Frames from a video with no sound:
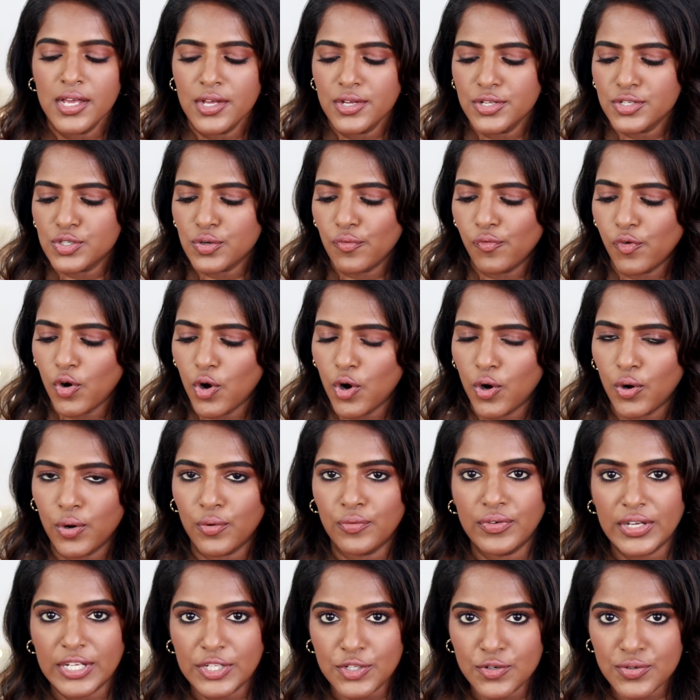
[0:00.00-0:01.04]
So for
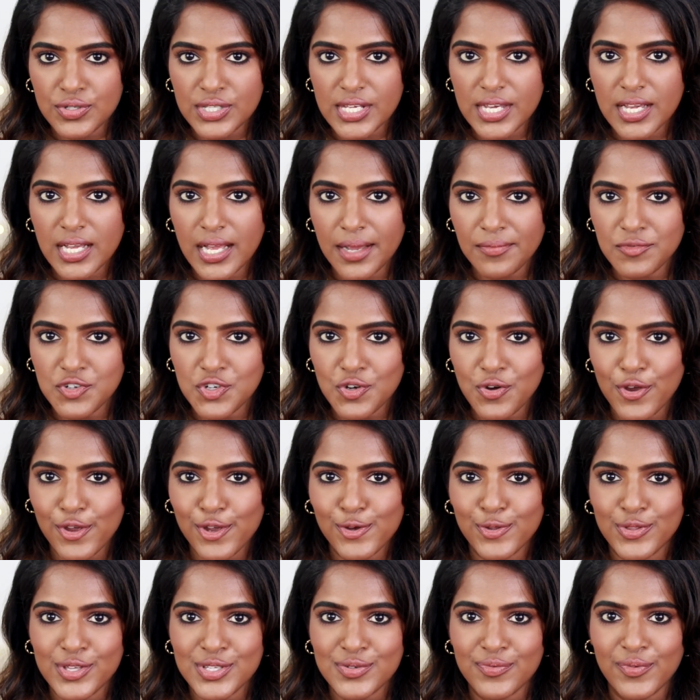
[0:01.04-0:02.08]
video sake, I'm showing
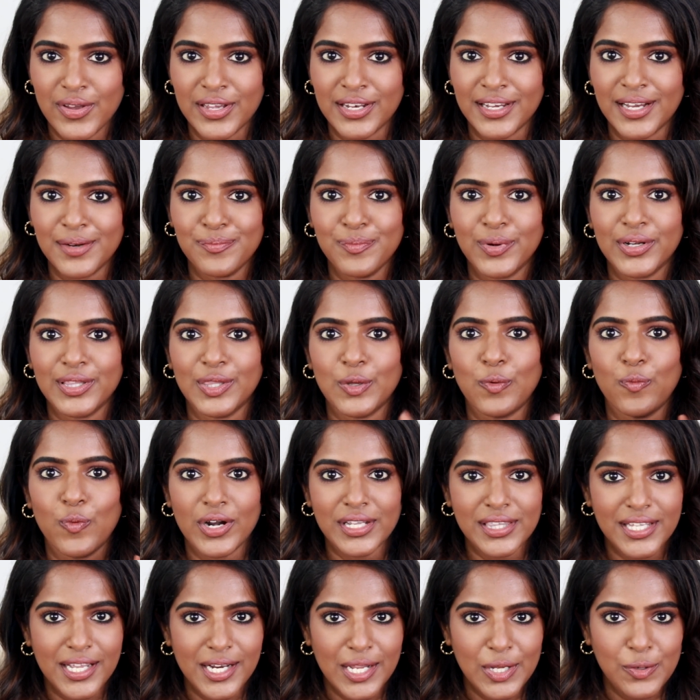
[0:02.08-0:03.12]
you this variant, but the
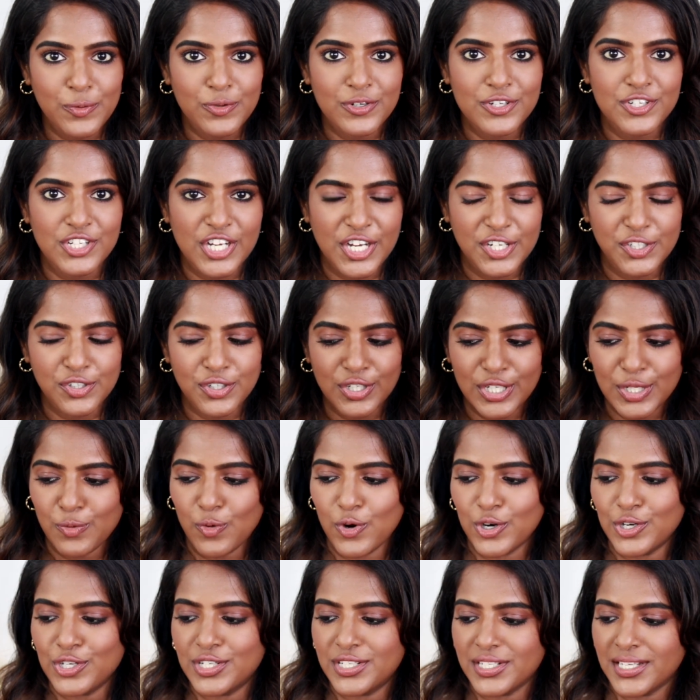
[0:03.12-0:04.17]
one that I would genuinely
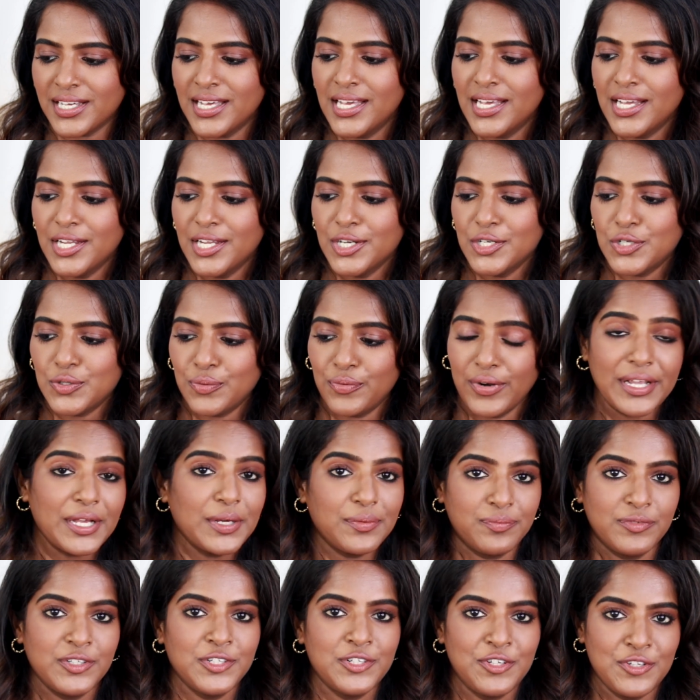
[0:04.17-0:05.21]
want to
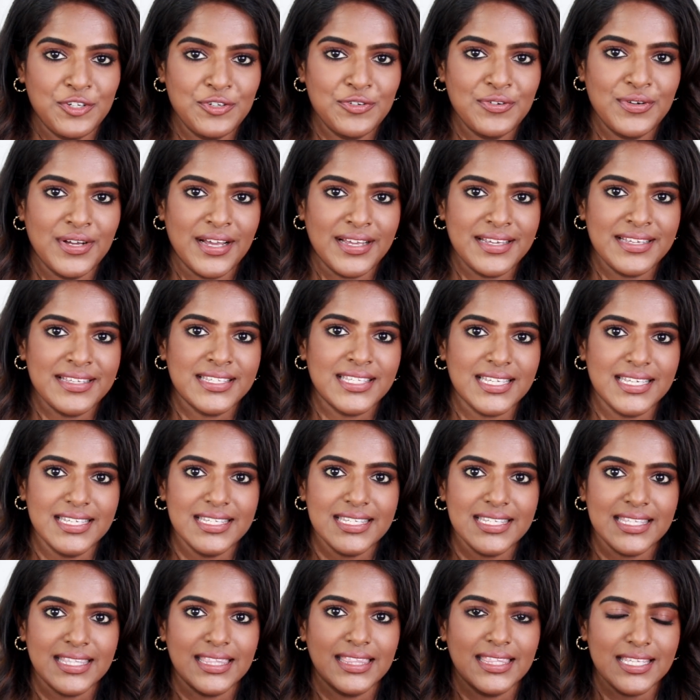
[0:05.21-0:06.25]
recommend to you guys
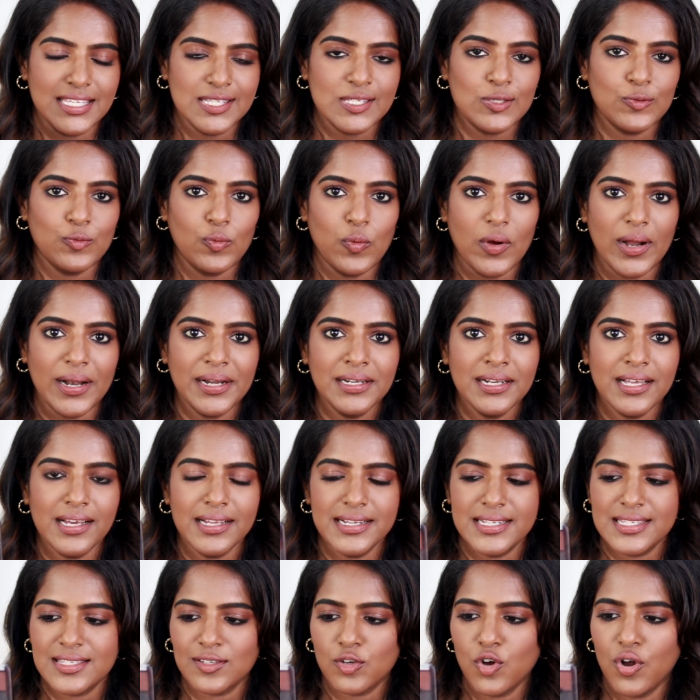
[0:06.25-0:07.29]
is this one.
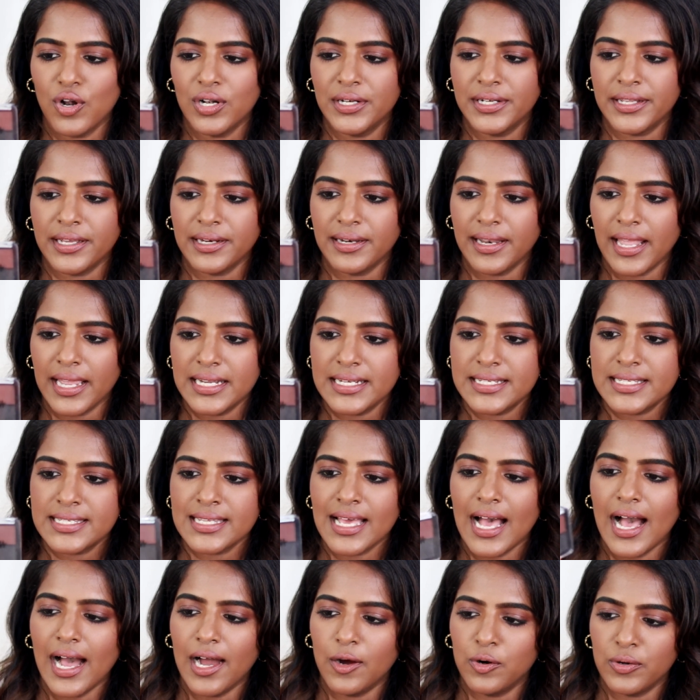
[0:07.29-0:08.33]
It's called
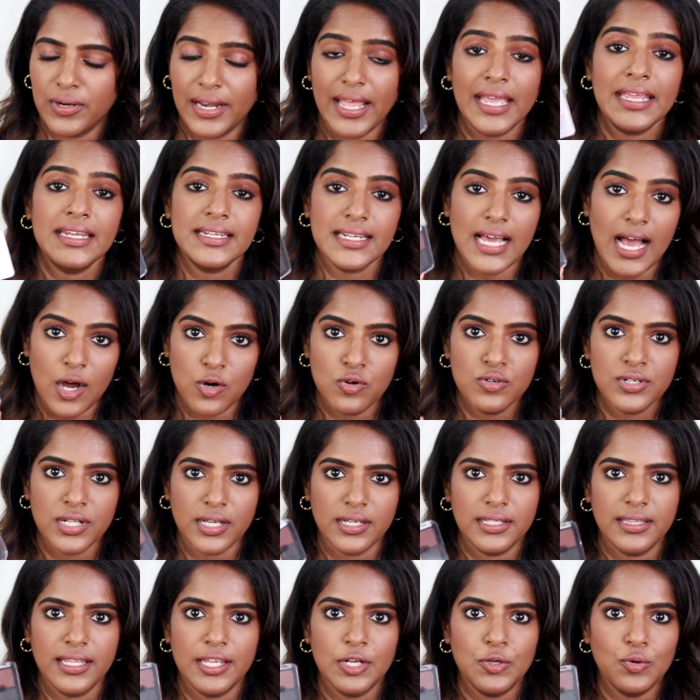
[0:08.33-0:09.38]
Night Out.
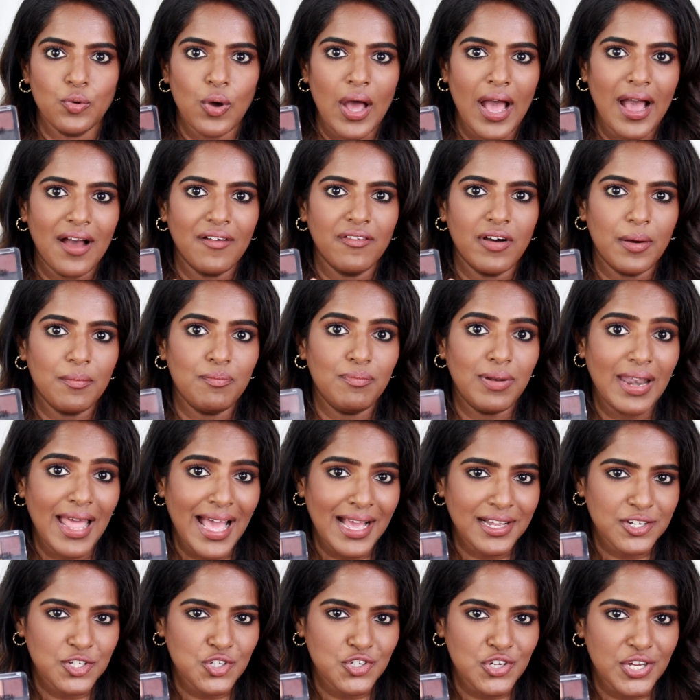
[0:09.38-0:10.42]
They do have a
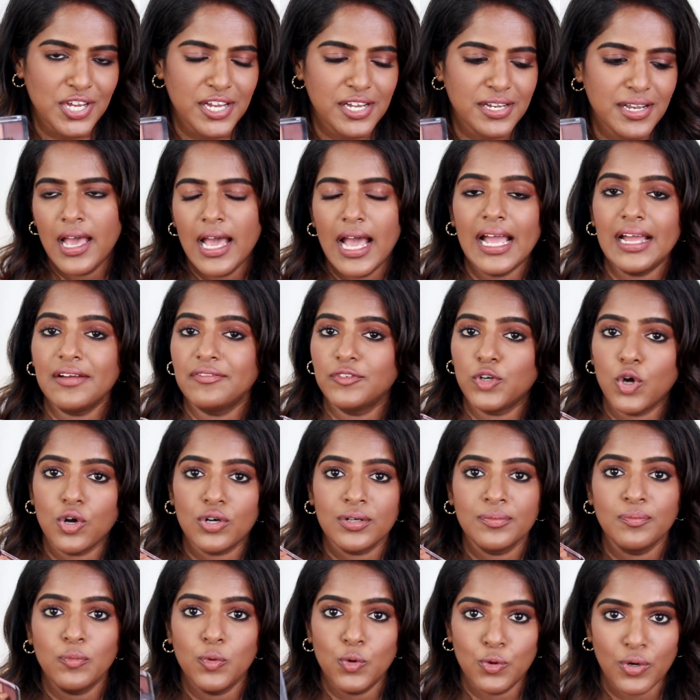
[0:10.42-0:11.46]
black shade. I have
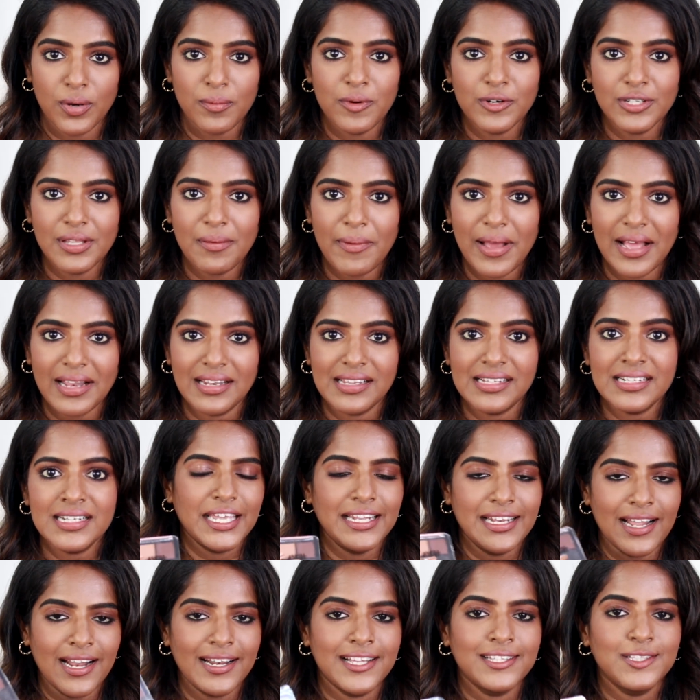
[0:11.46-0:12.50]
talked more about the palette
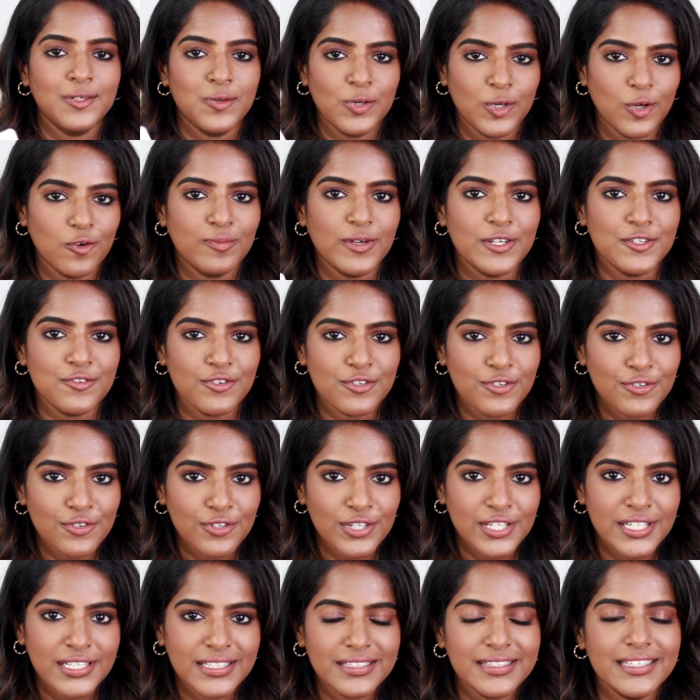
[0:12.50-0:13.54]
in another one of my
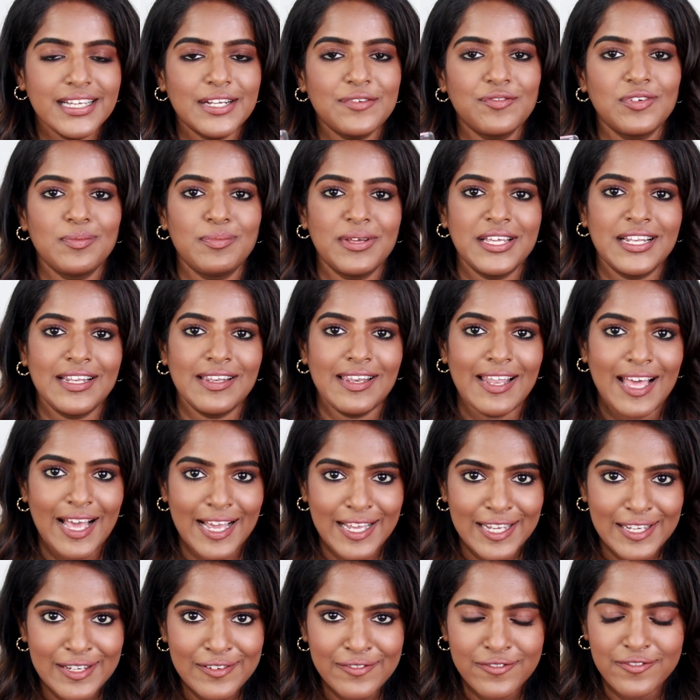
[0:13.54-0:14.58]
tutorial that will be
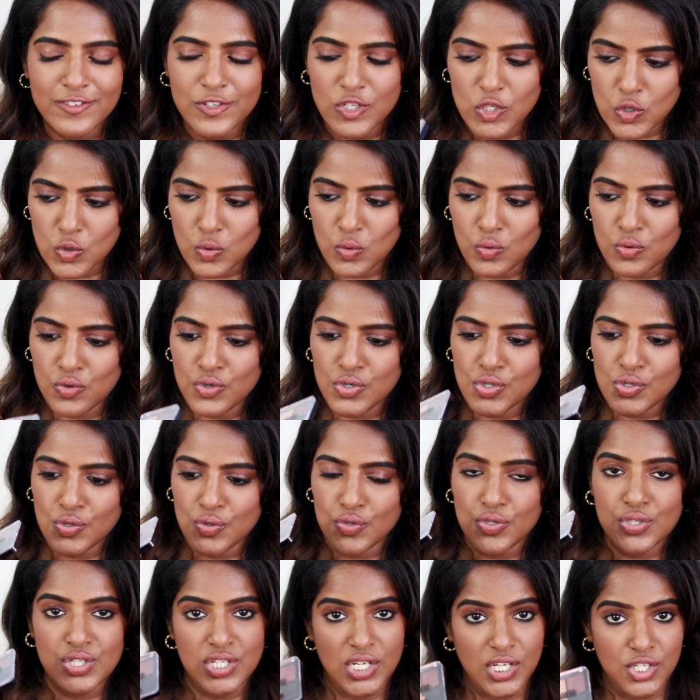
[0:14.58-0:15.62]
live soon, so
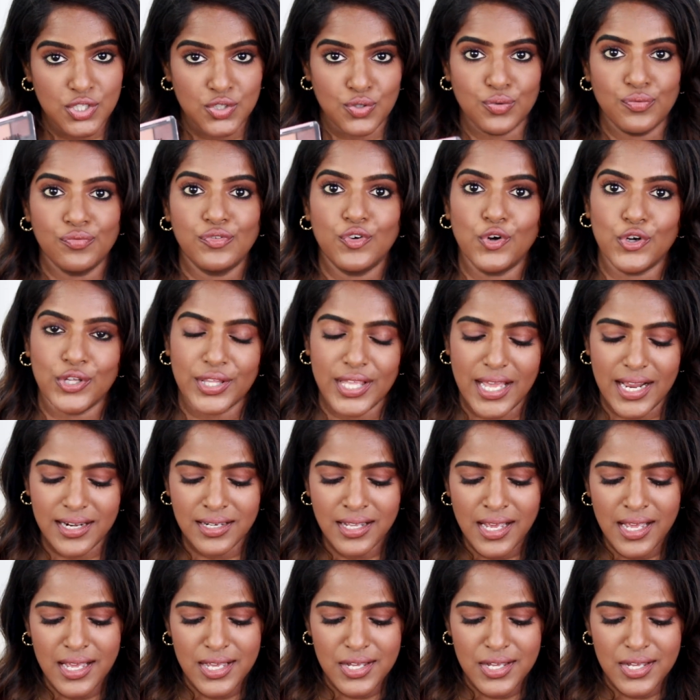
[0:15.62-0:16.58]
stay tuned for that.